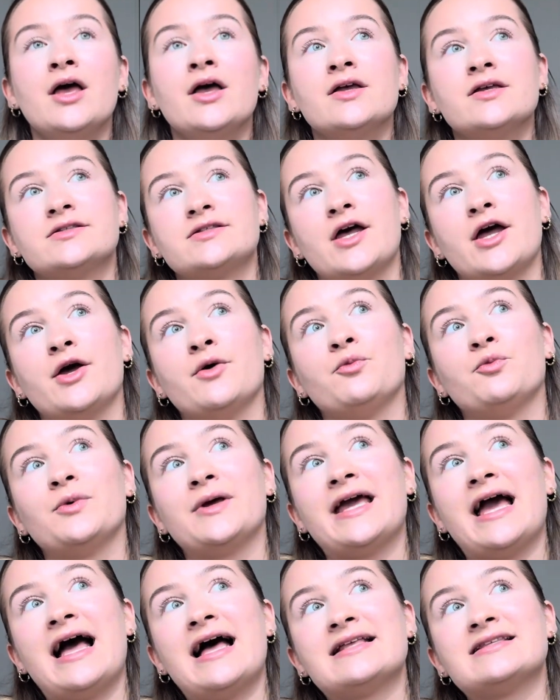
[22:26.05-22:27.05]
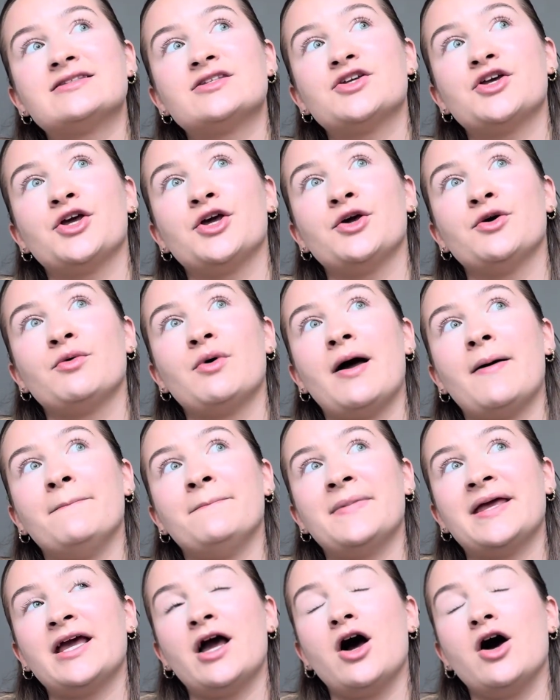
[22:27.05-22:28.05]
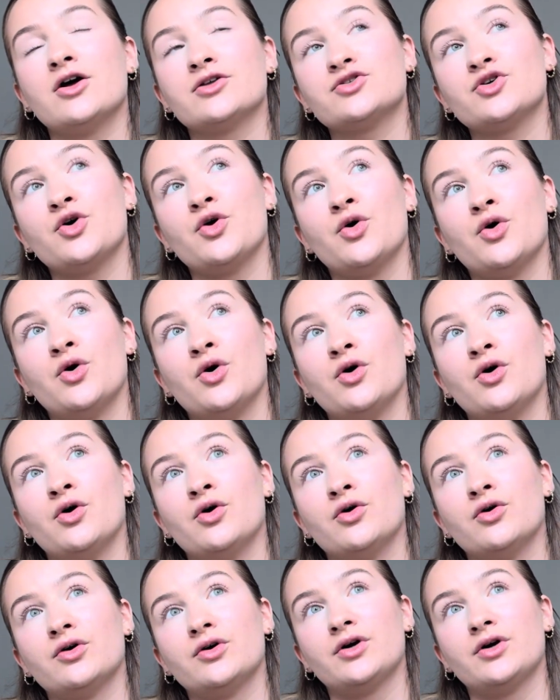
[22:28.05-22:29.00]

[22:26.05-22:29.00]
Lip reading: So we had to meet our tour